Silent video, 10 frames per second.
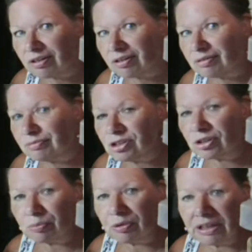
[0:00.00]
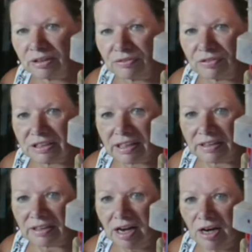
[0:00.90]
I took a break there for
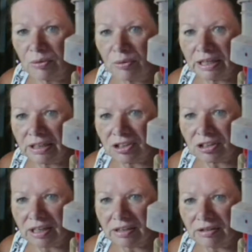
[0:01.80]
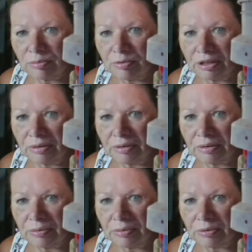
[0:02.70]
a second. We actually had a little
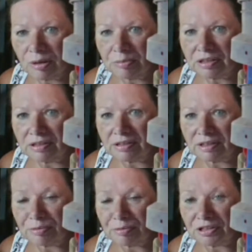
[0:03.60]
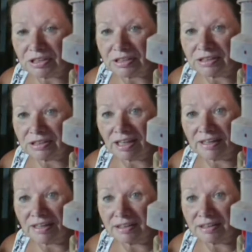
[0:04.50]
break where it dropped to this upper
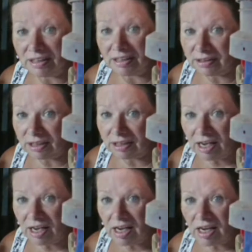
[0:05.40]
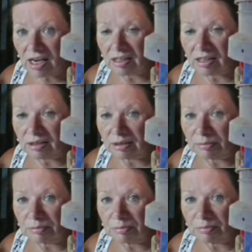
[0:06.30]
69 at night.
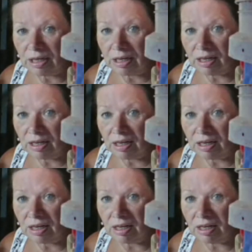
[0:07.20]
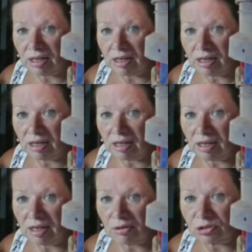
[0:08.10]
Oh
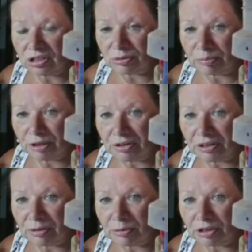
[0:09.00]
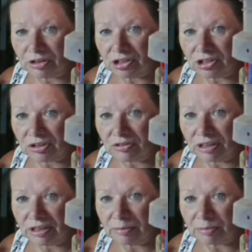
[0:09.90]
geez, you were building a
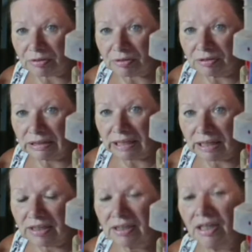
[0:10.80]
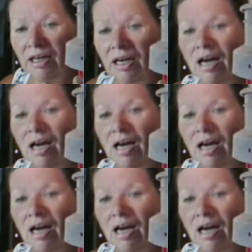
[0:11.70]
wheelchair ramp. Yeah.